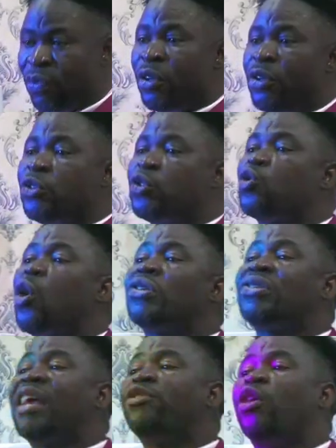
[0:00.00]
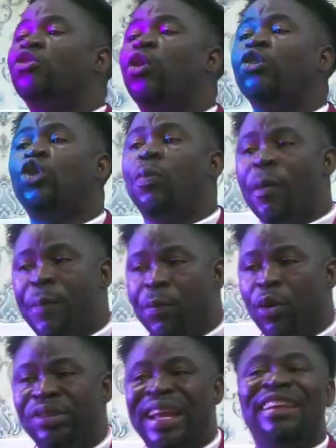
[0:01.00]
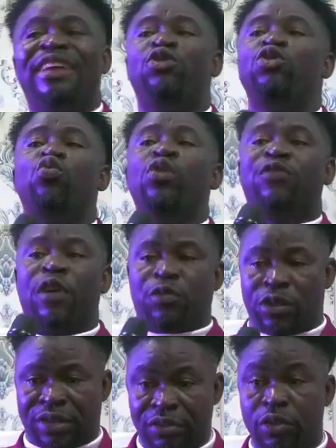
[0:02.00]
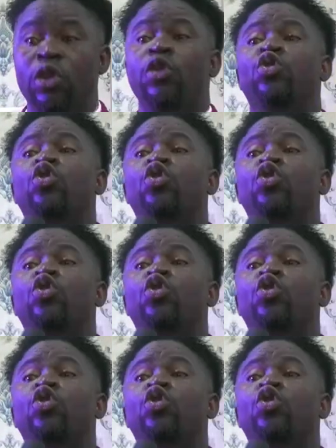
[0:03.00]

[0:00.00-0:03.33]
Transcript: Success does not jump on people, neither do you wish for success. You